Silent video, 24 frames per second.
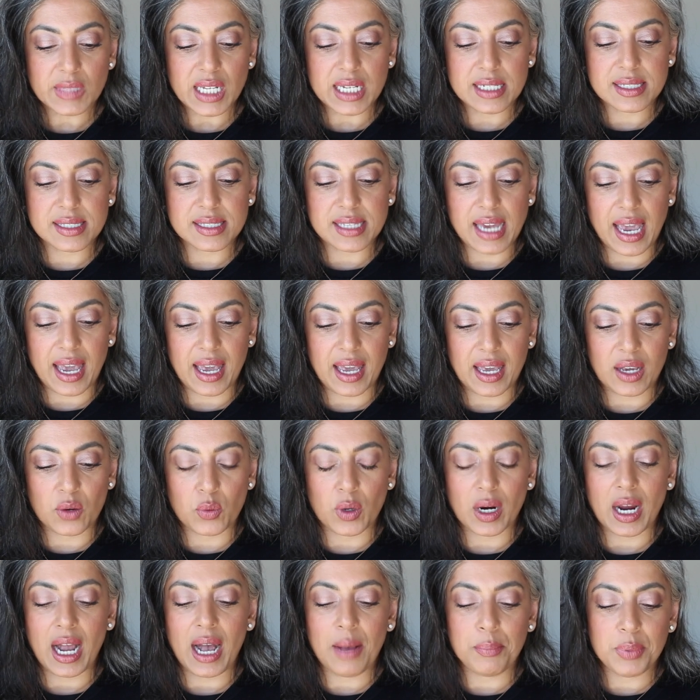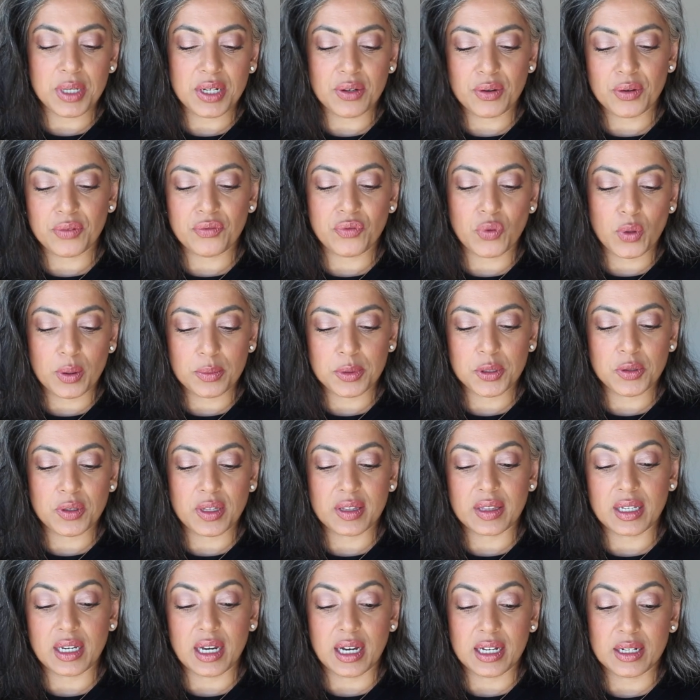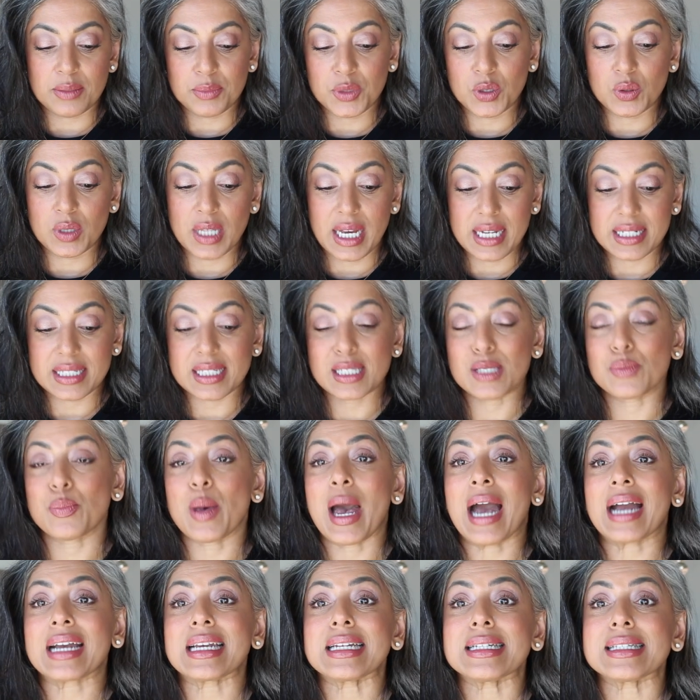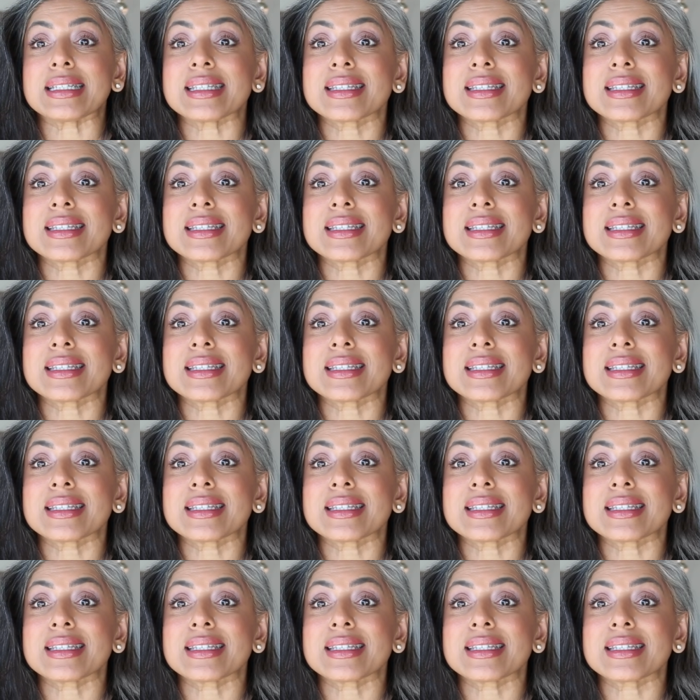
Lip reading: saying, "We're happy to inform you that the item you liked is back in